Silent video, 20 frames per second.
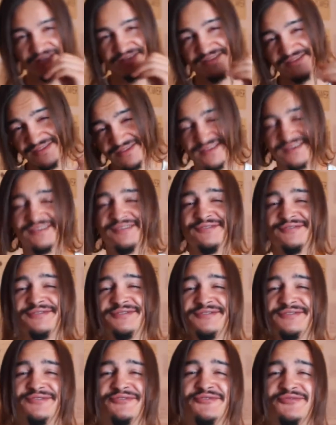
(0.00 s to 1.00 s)
Thank you
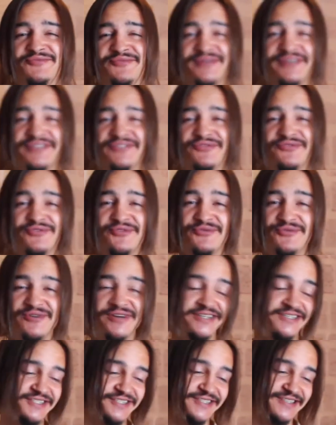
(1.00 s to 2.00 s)
so much for
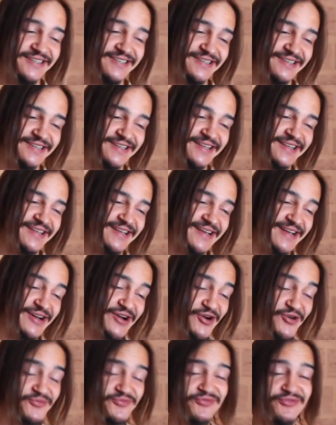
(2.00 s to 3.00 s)
watching.
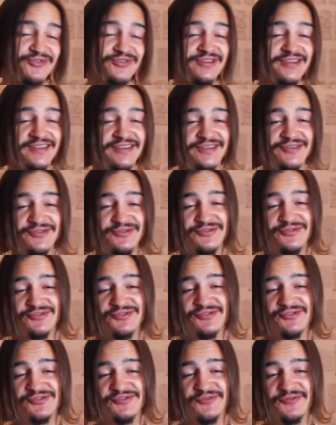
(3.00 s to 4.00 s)
Hopefully
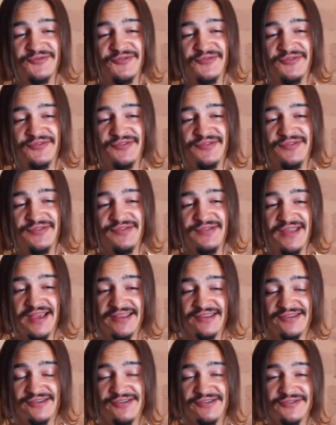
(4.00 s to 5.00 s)
you, I
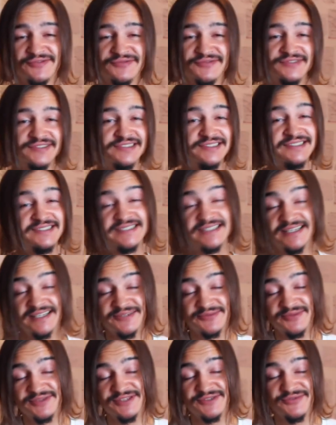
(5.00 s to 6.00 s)
don't know, tell
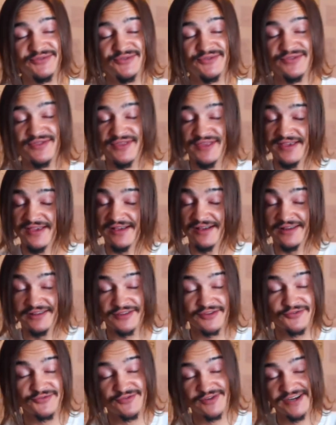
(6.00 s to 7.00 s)
me if you think
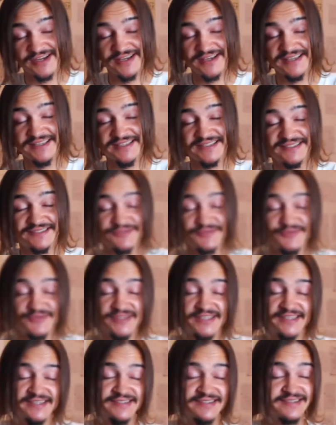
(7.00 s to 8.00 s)
otherwise. We
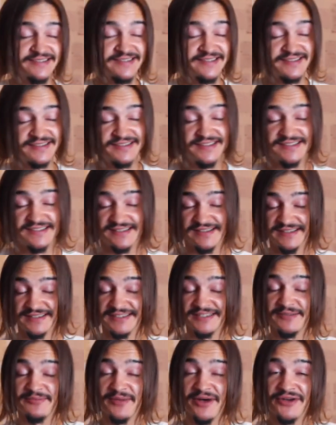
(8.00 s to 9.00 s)
can discuss
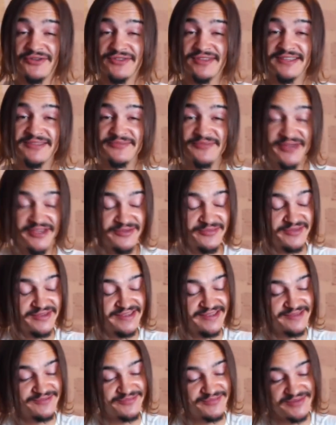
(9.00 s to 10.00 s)
about it
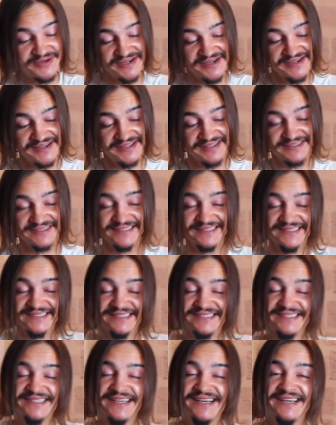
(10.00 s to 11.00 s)
maybe, but
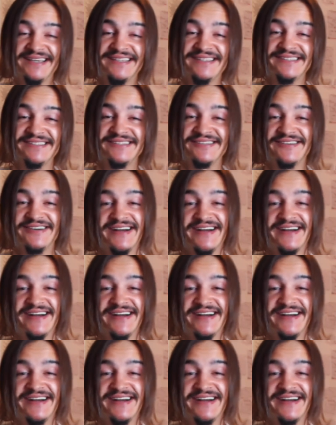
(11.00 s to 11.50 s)
I don't know.